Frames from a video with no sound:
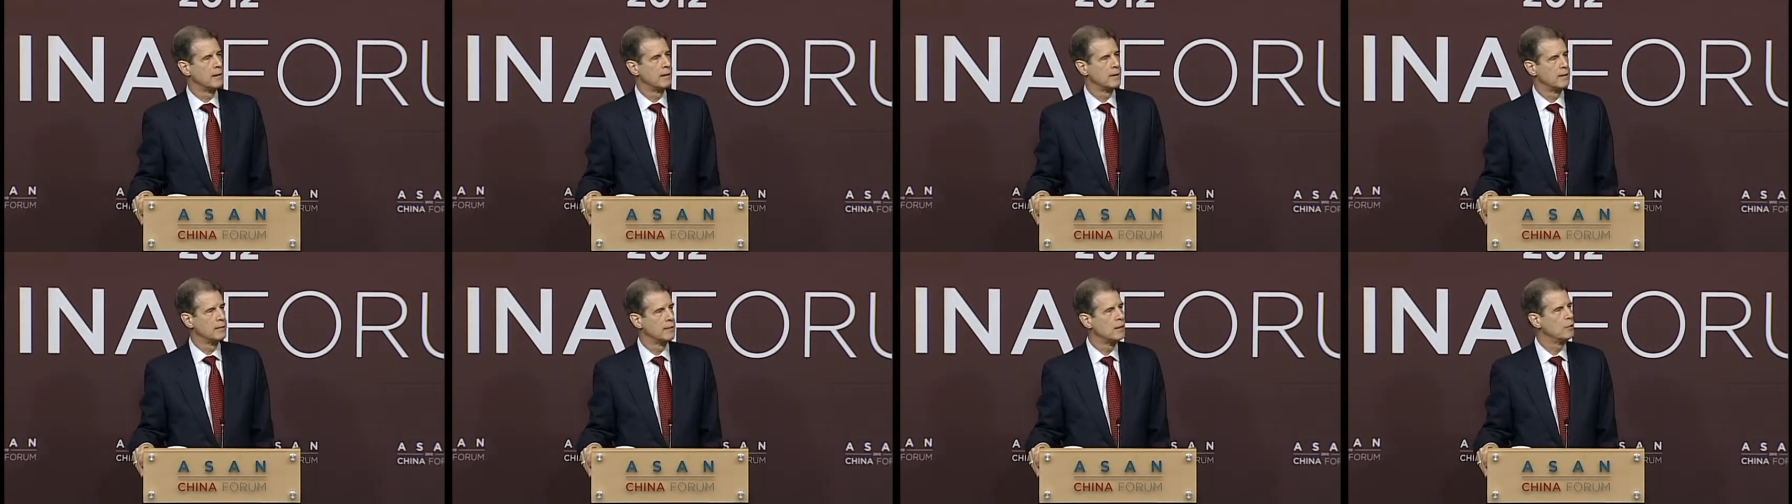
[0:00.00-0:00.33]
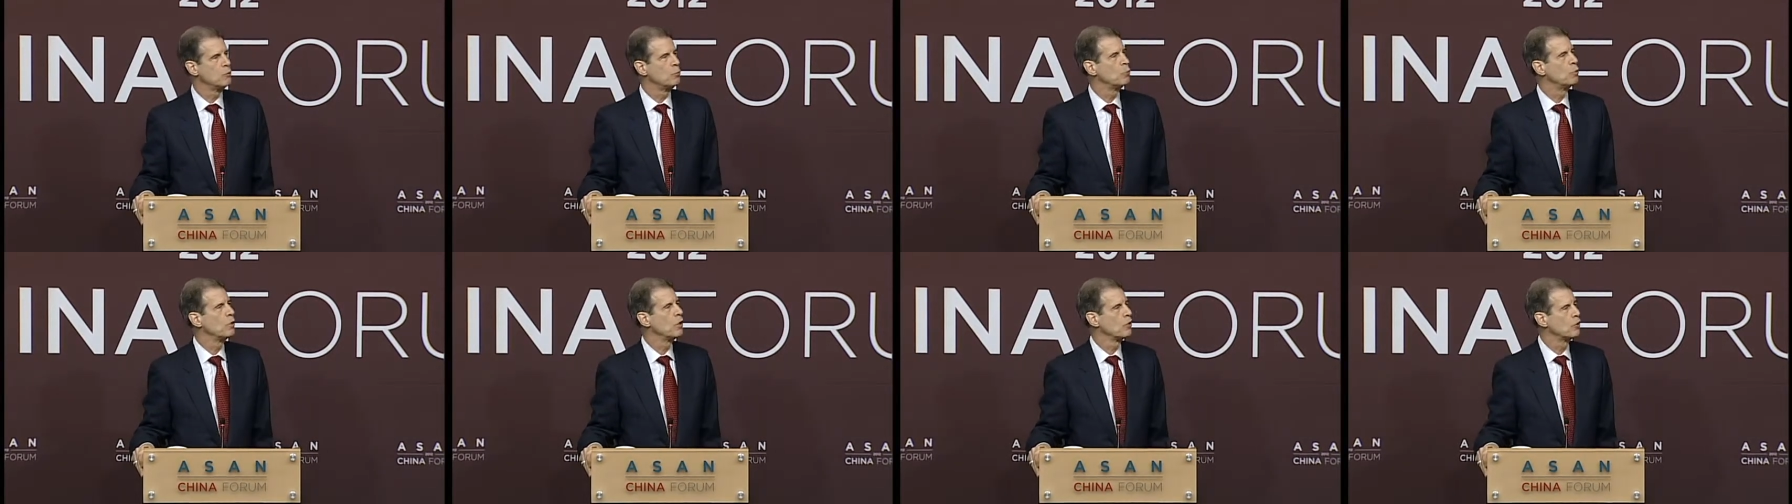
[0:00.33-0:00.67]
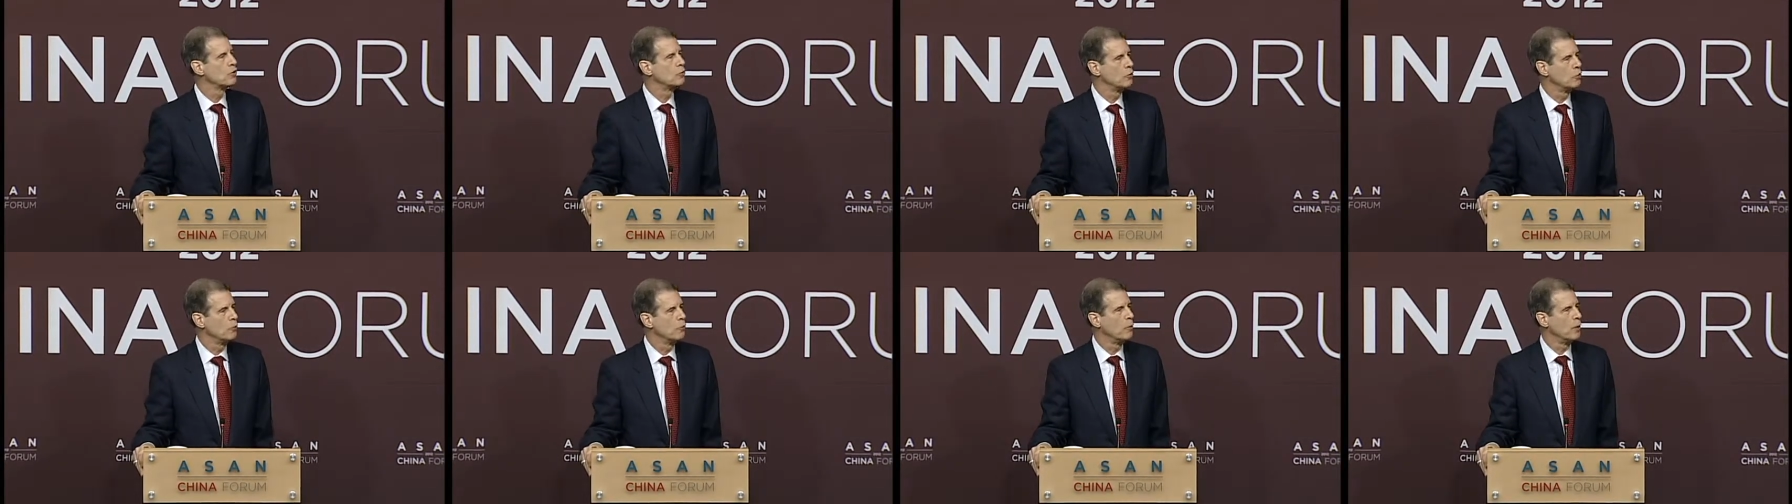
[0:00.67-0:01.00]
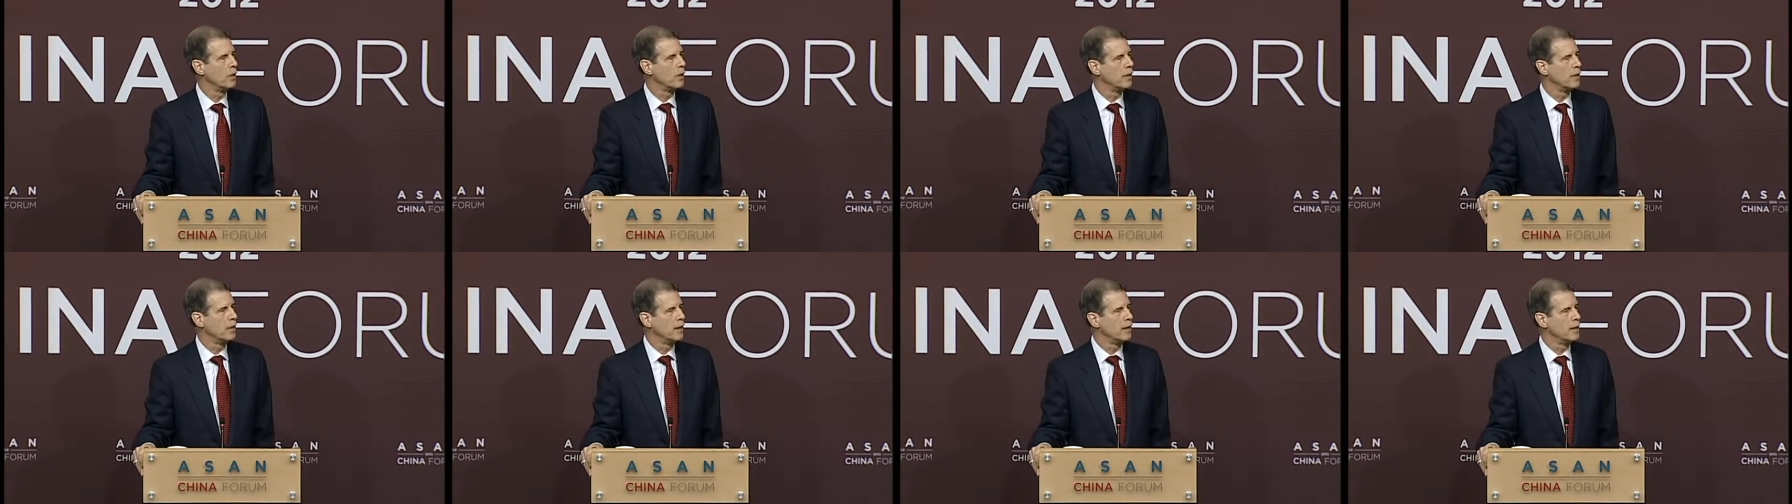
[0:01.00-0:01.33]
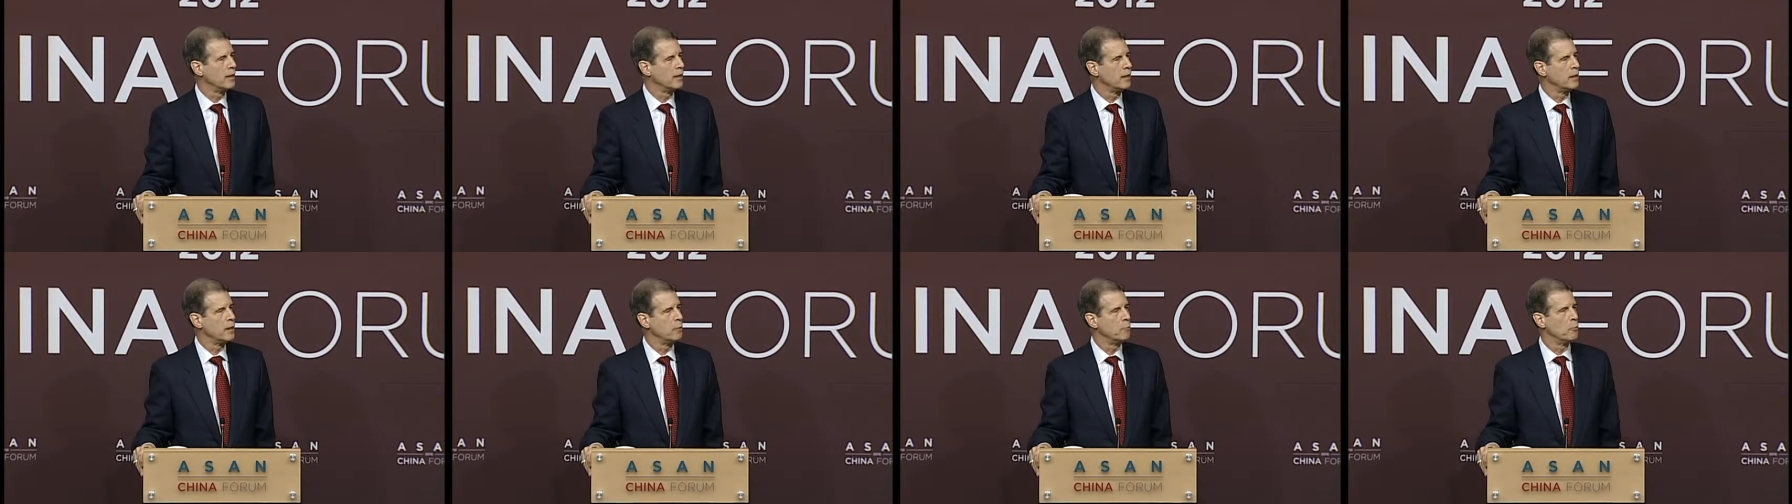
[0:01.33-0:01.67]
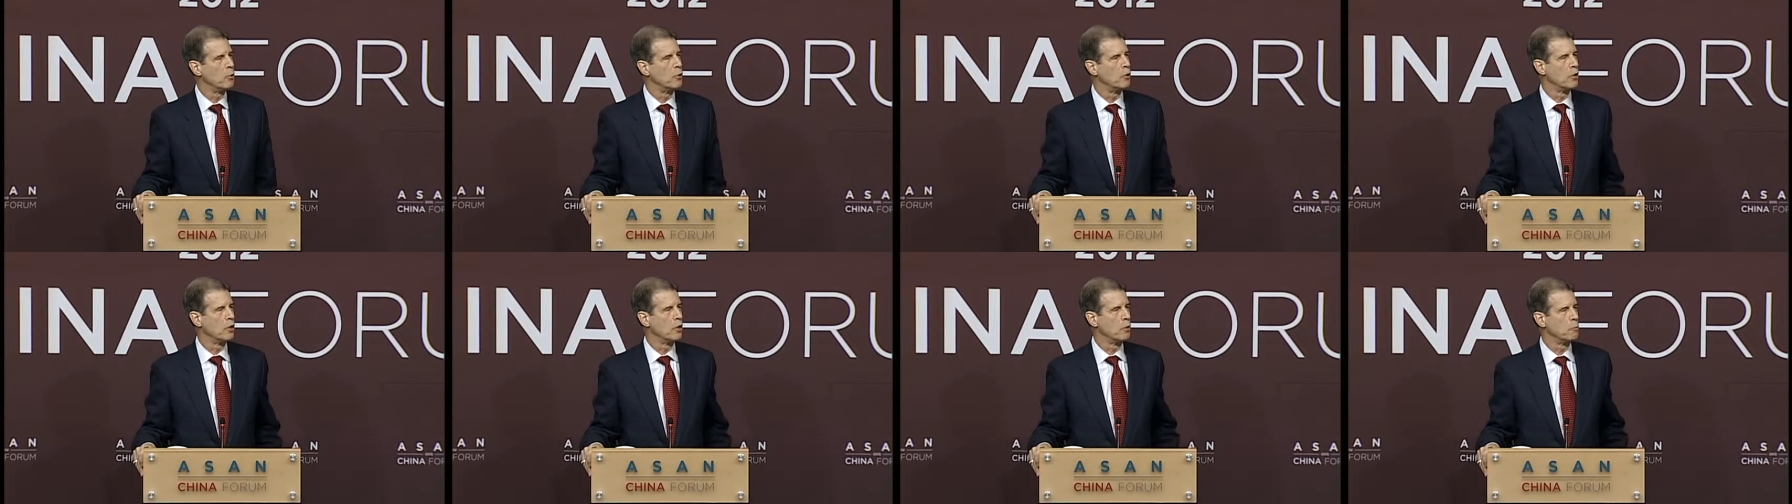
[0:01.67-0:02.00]
didn't work so well
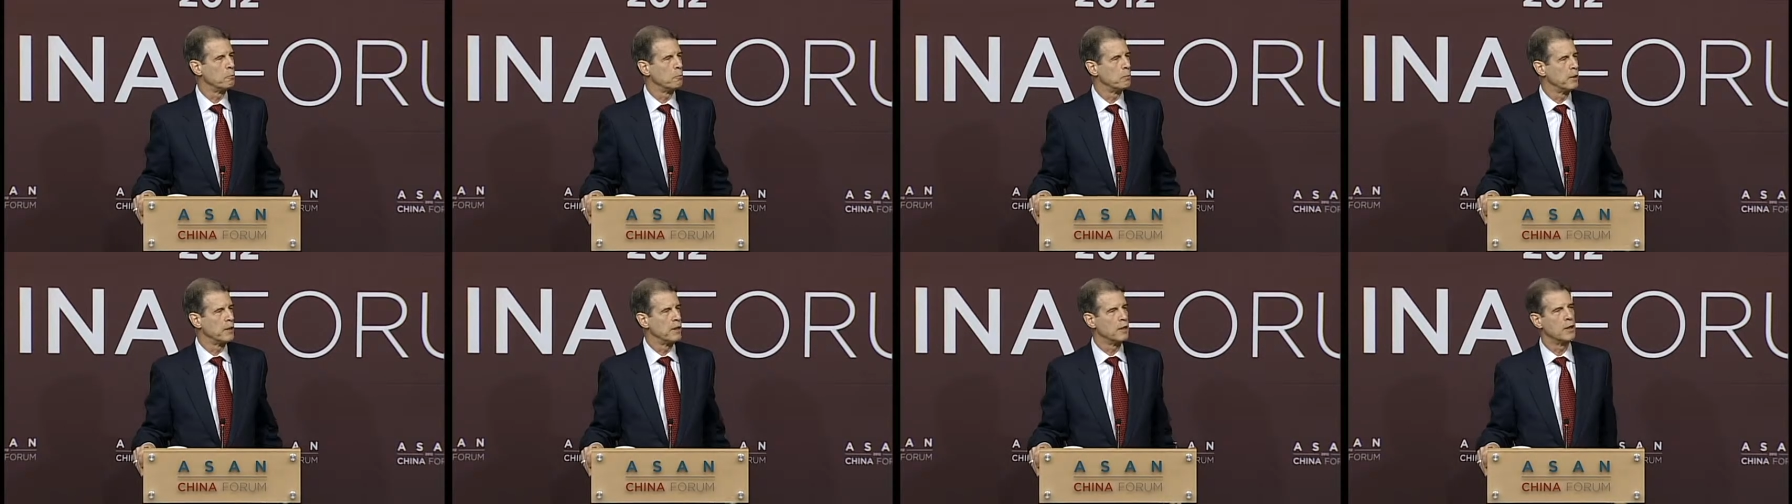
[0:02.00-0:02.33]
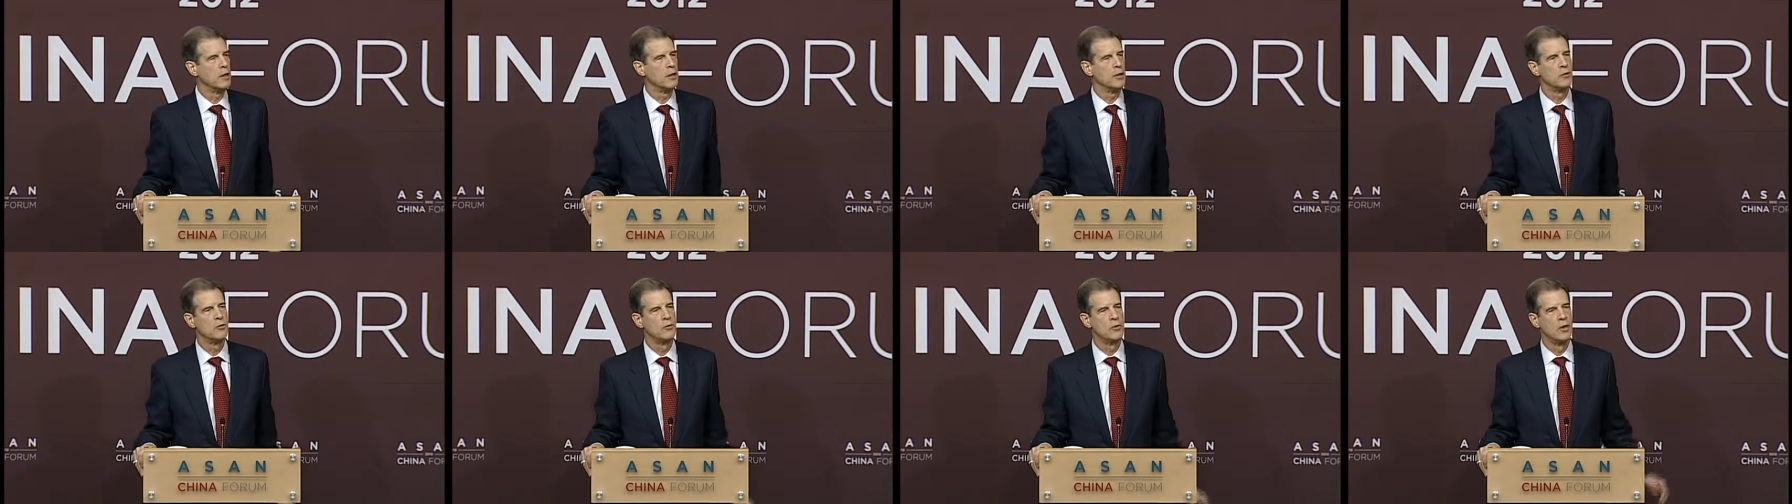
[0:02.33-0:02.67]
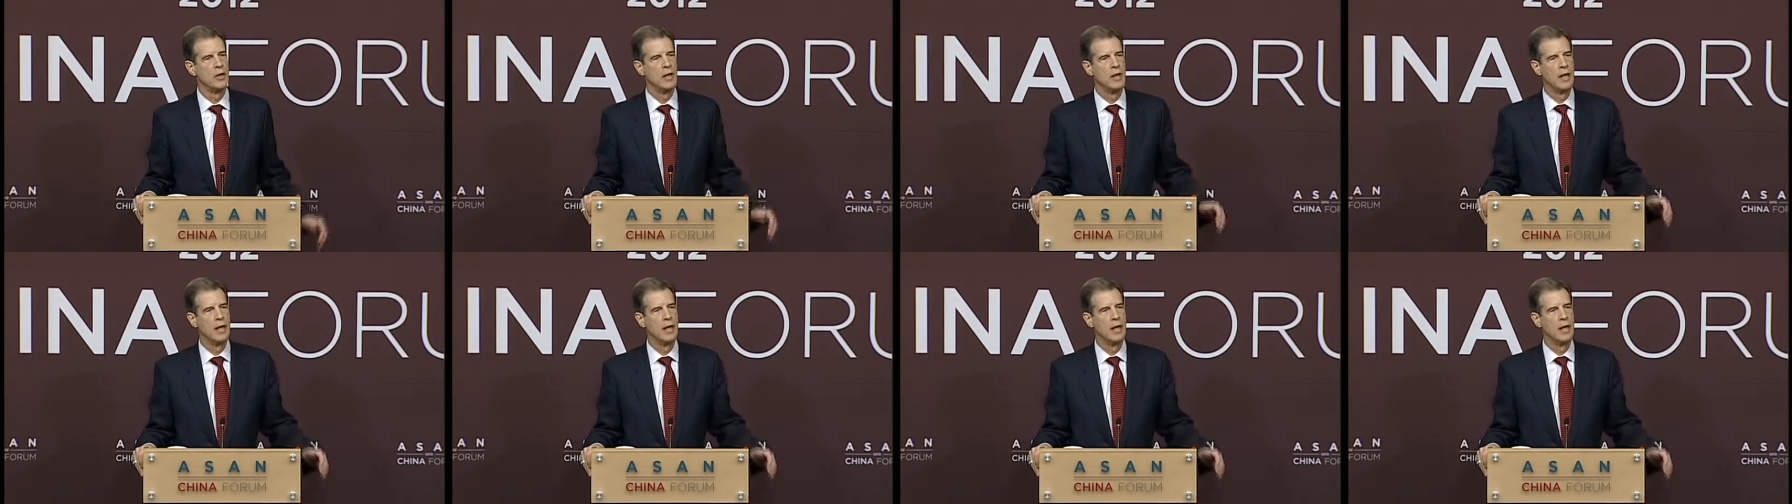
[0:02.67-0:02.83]
anymore because